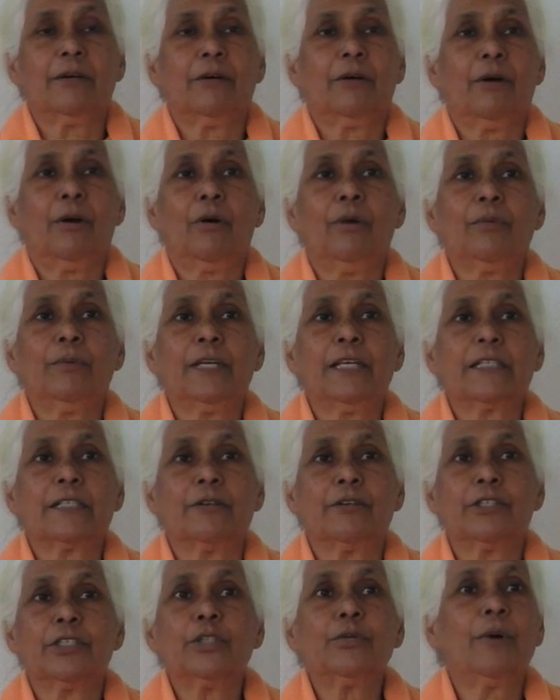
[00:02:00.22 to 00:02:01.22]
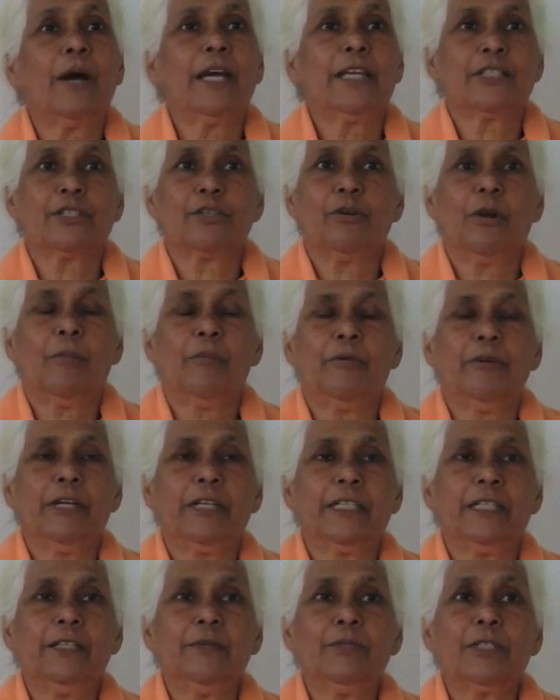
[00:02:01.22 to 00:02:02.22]
always, our two eyes are
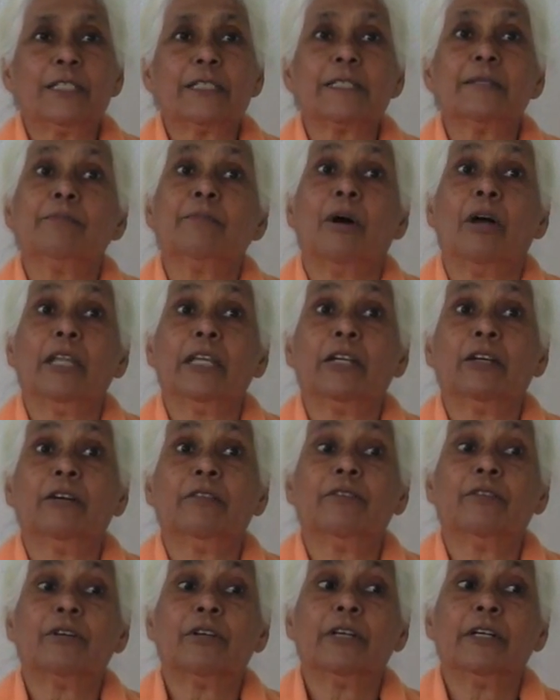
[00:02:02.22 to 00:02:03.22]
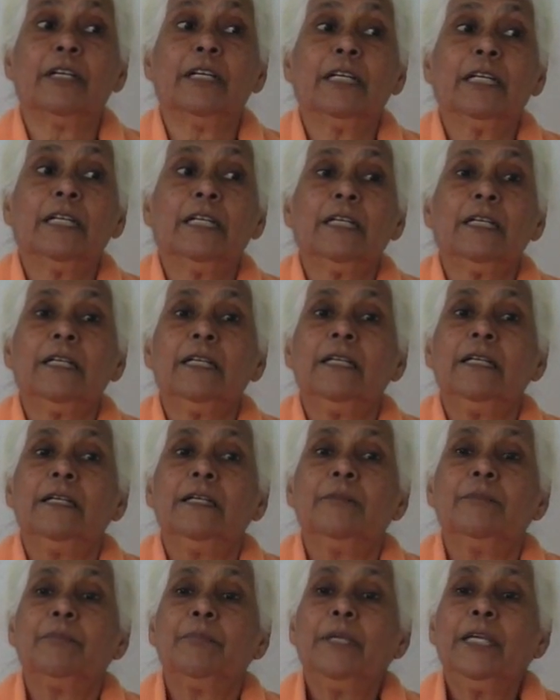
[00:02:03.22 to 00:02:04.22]
operating, which is symbolic of our
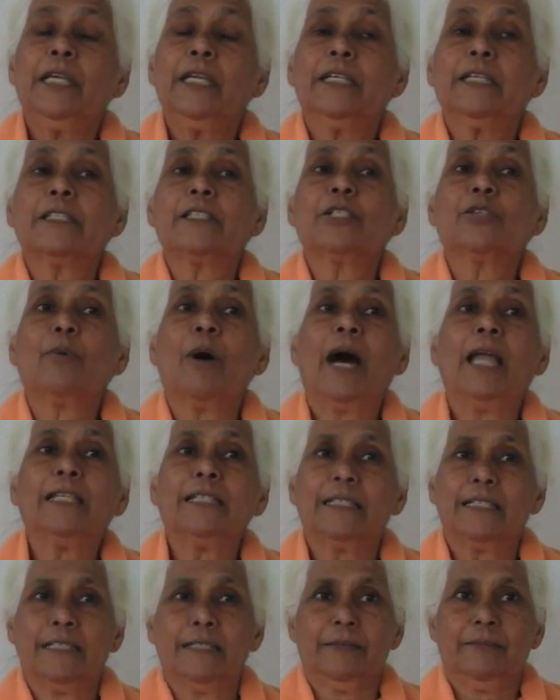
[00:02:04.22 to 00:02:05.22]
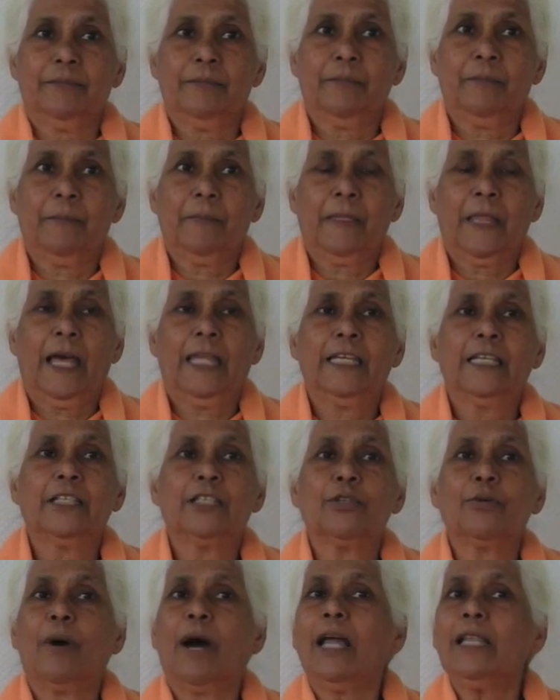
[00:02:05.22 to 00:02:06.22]
being in this duality. And in
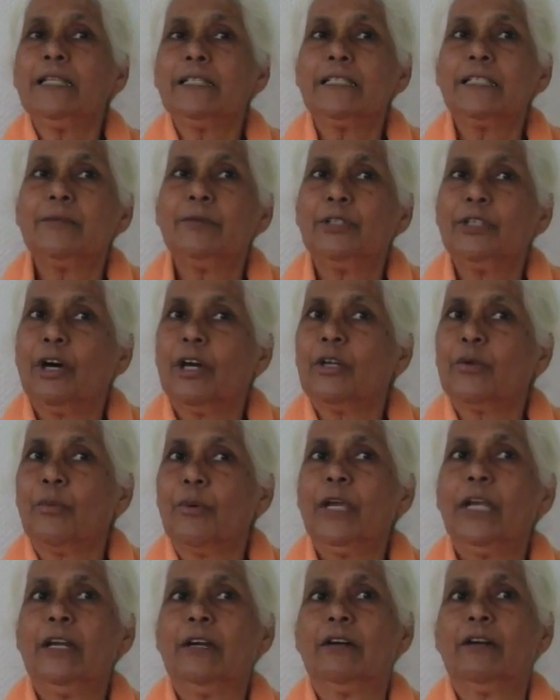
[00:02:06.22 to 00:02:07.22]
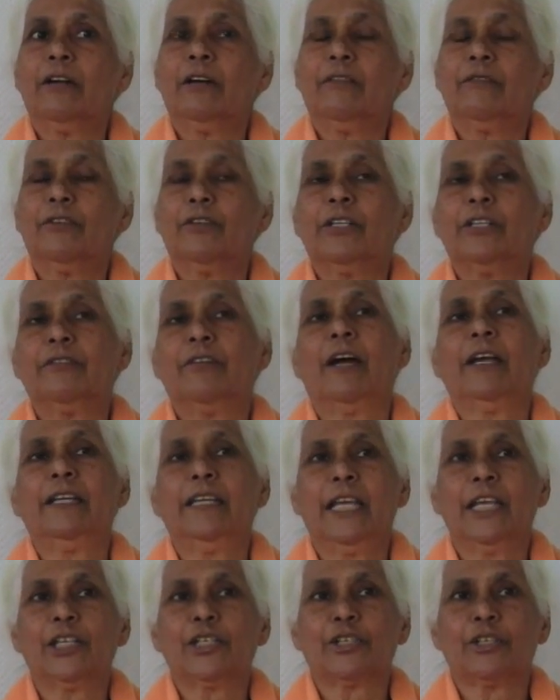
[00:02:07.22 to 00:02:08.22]
duality, we're not aware of our divine
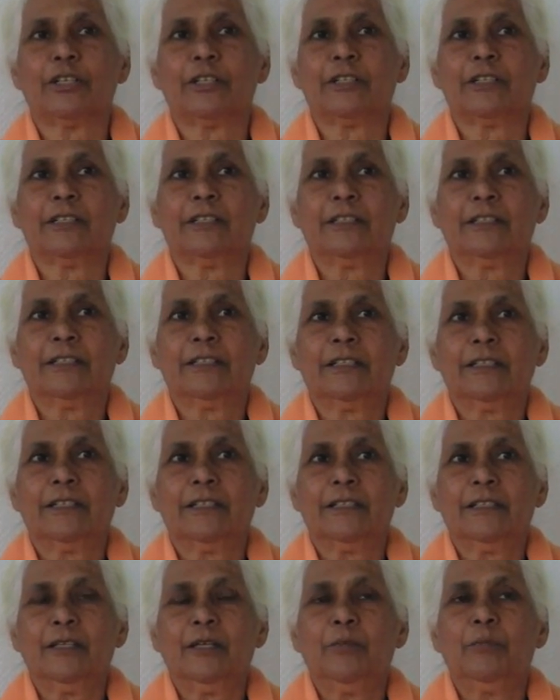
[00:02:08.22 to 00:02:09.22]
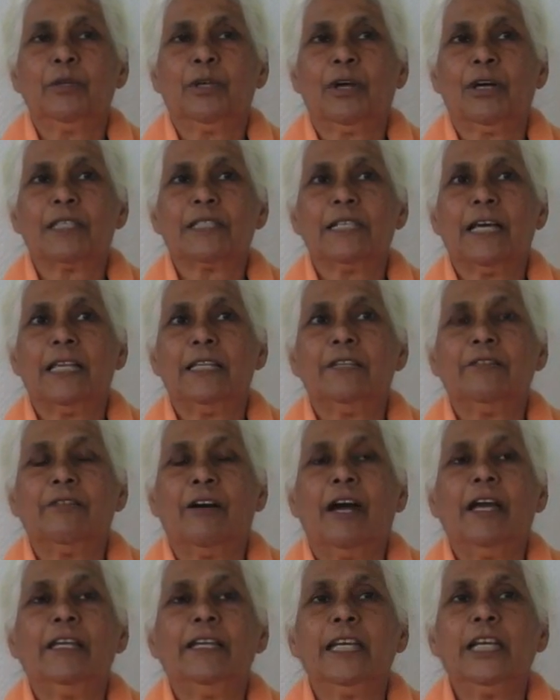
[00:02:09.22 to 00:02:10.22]
nature, because that
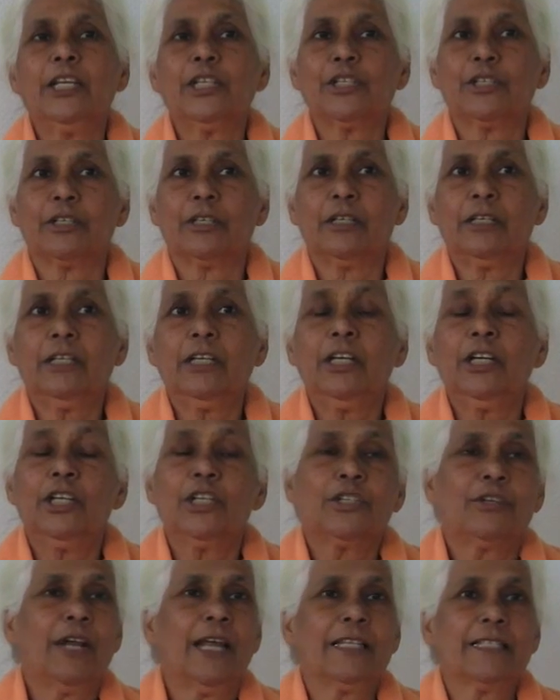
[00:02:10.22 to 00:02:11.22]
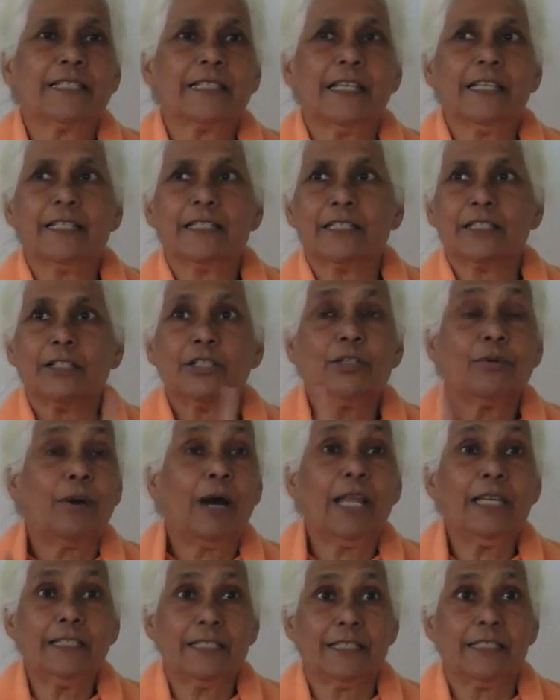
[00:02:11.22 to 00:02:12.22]
divine nature transcends the
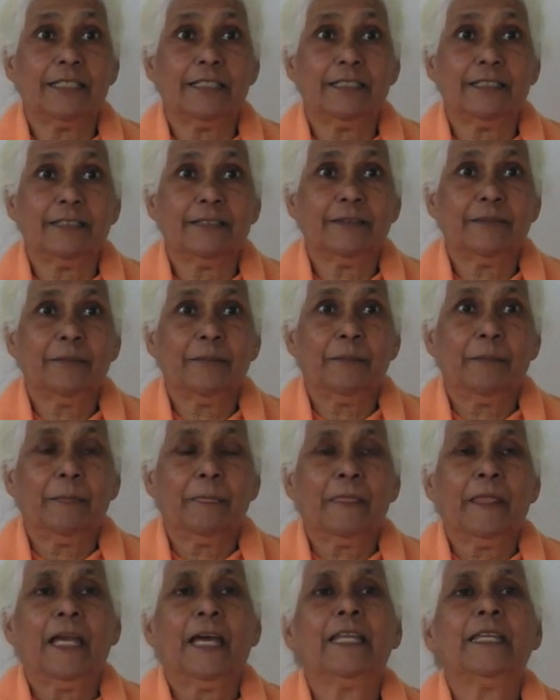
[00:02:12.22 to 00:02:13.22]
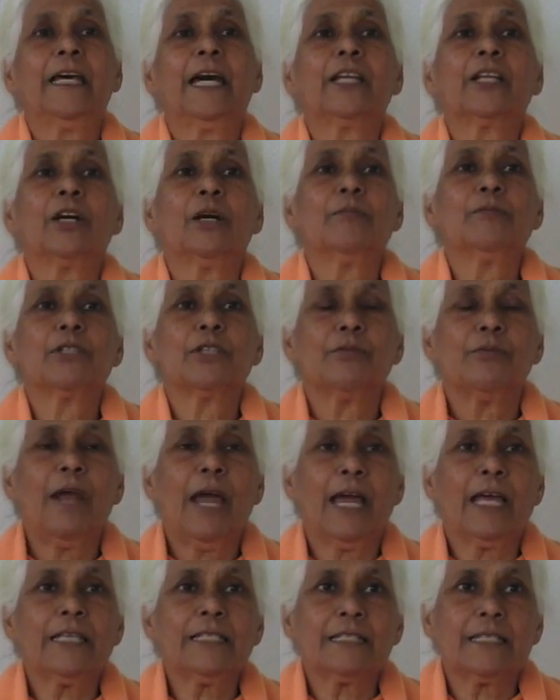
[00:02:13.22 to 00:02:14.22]
duality. And that comes to
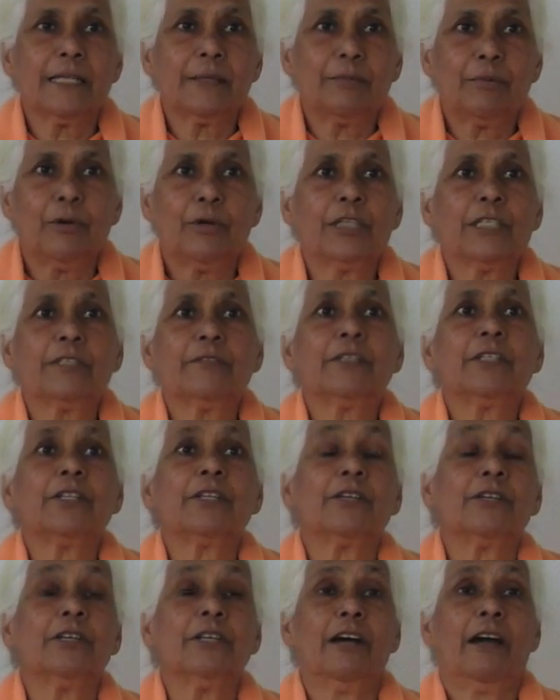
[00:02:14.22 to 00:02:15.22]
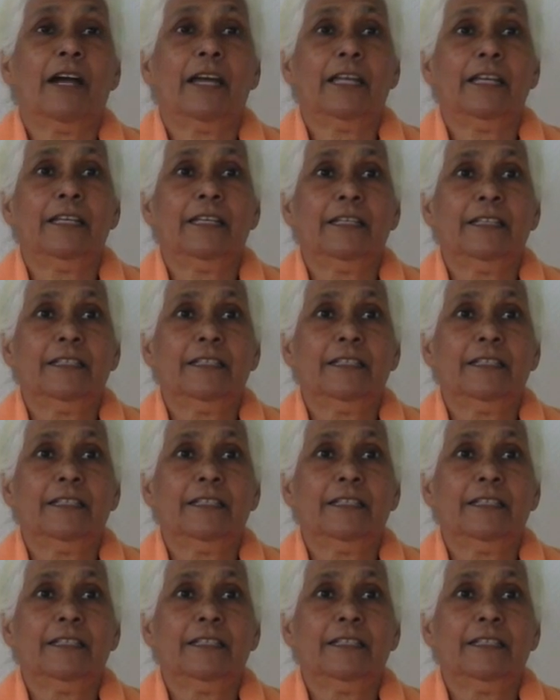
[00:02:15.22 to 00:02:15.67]
rest at the point of the third eye.